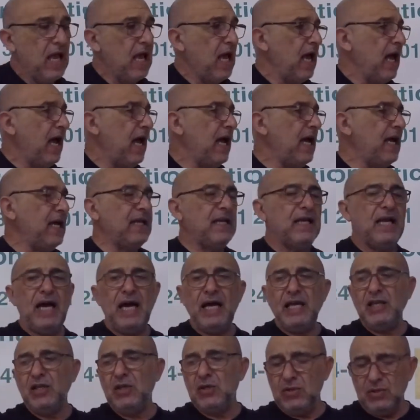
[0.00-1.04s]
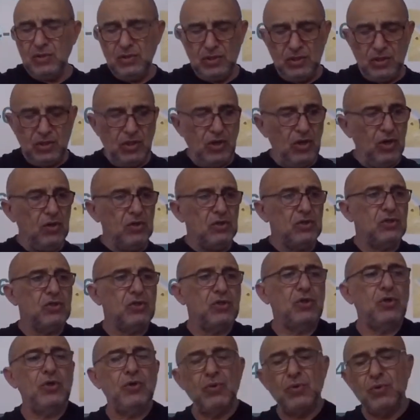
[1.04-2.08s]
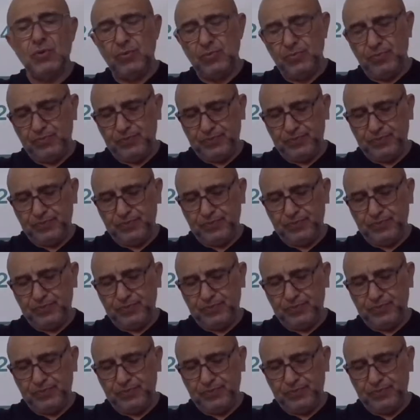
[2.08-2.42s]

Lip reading: And I used those two